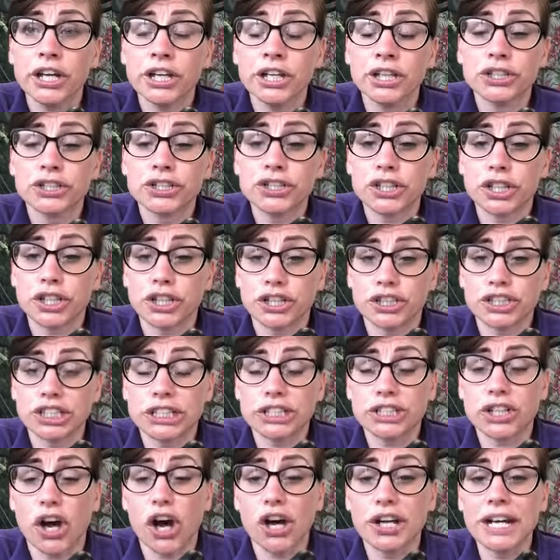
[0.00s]
So she's
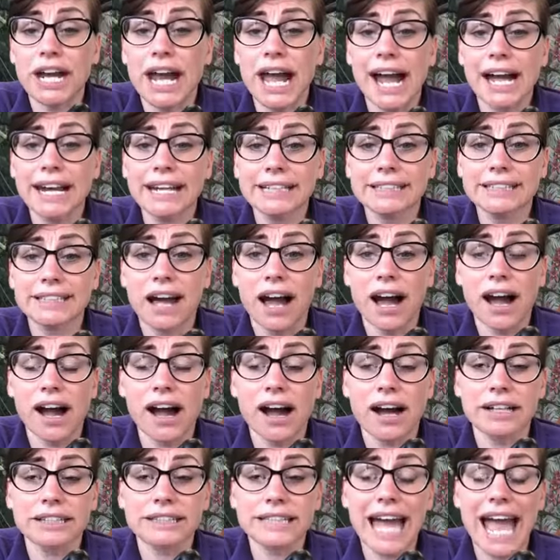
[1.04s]
got a nice
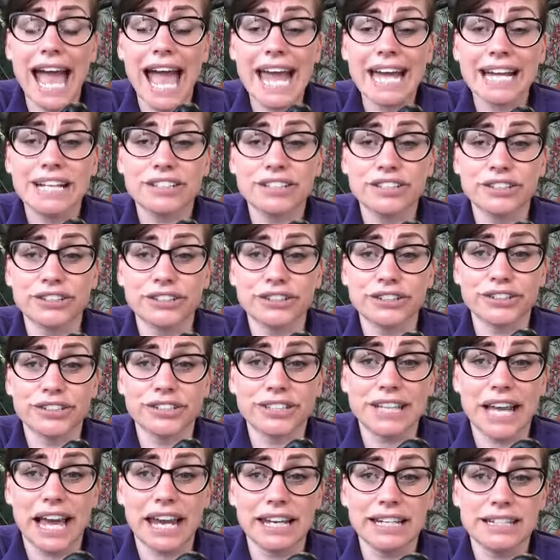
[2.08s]
hard
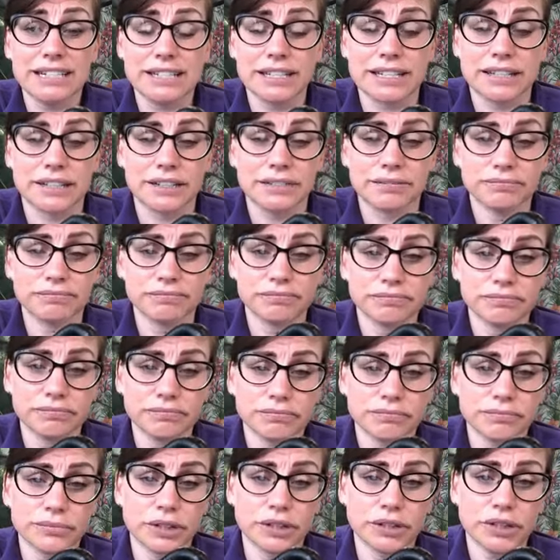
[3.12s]
exoskeleton.
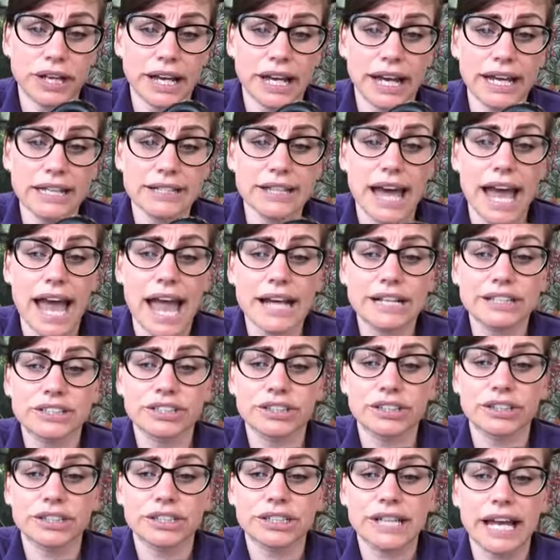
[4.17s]
Okay, that
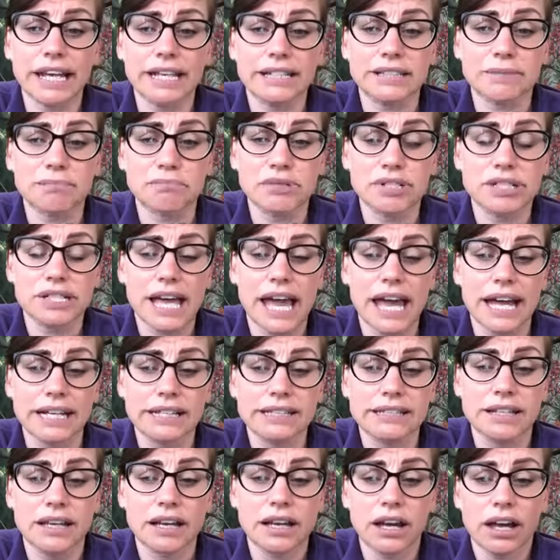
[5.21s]
exoskeleton
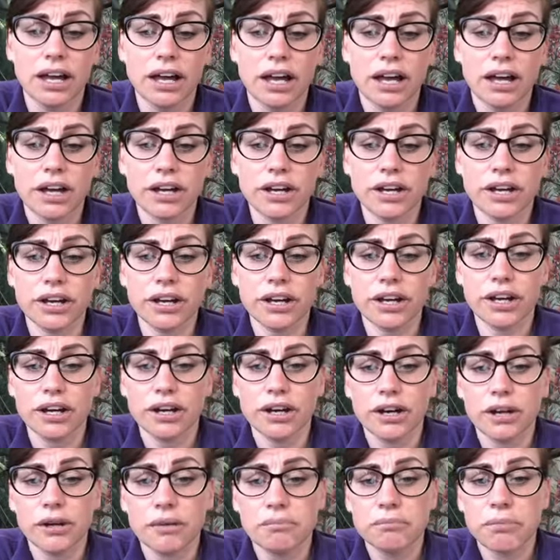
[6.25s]
protects her
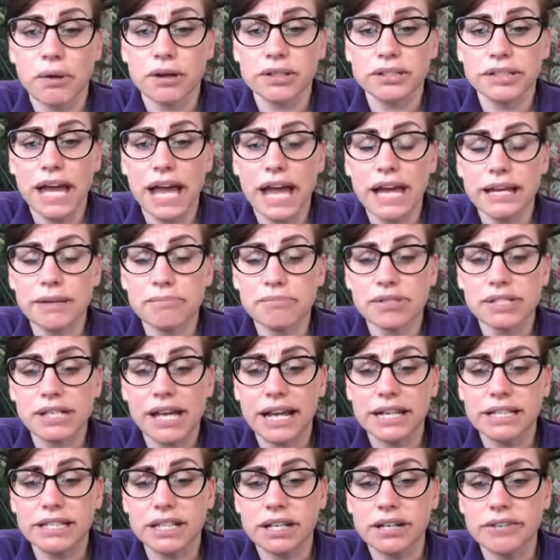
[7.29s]
body,
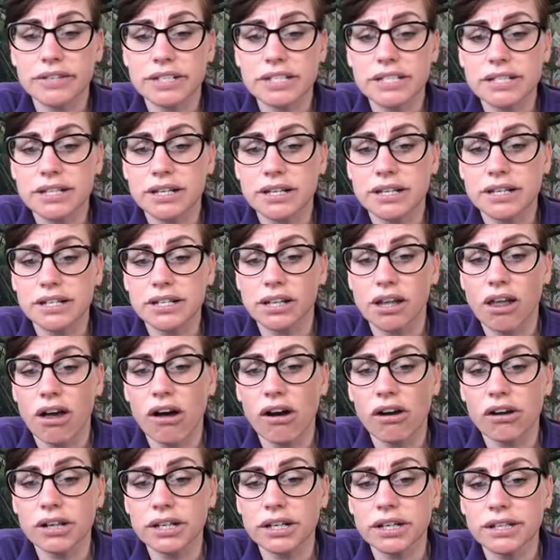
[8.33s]
protects her internal
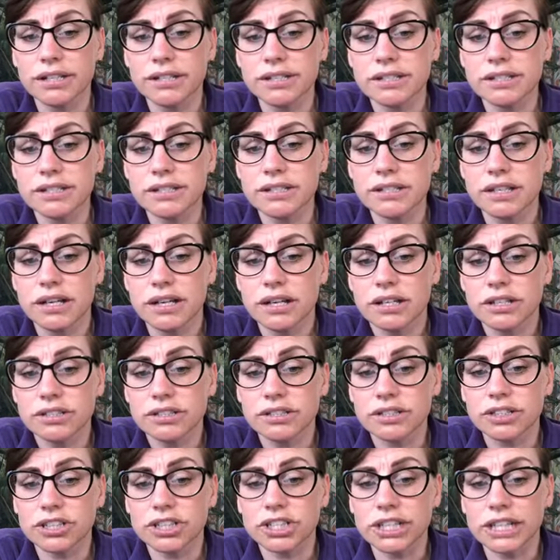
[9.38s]
organs,
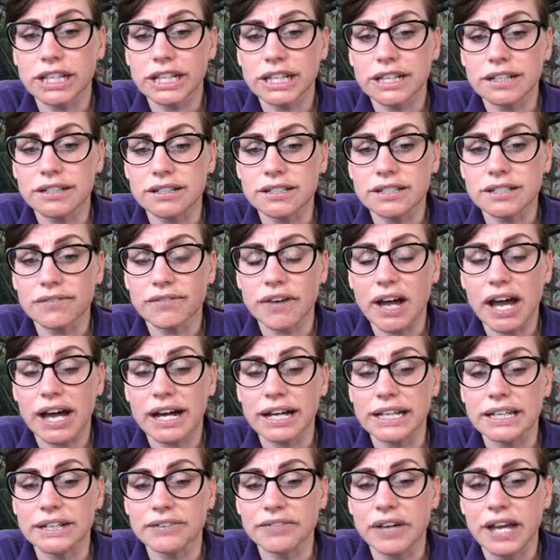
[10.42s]
so she can
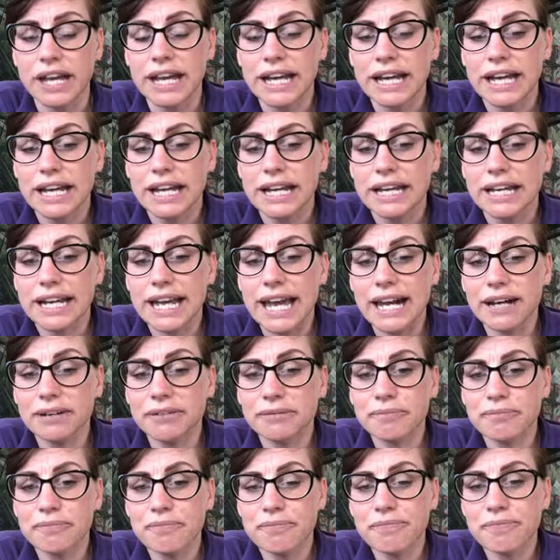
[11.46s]
survive. Now,
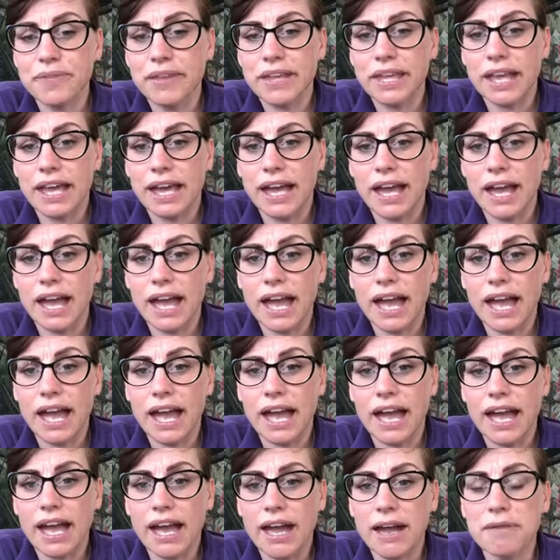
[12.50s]

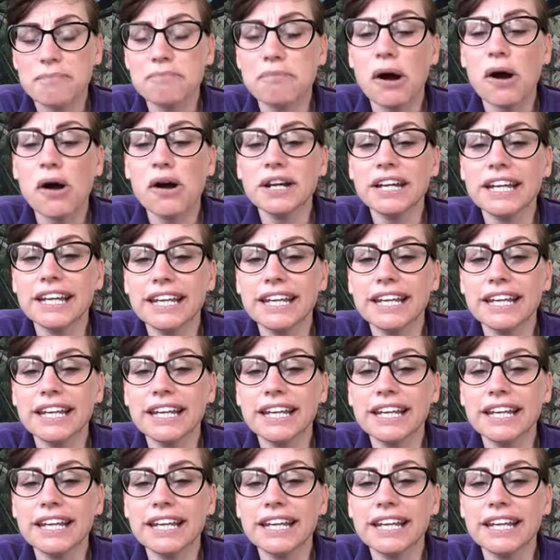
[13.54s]
morning,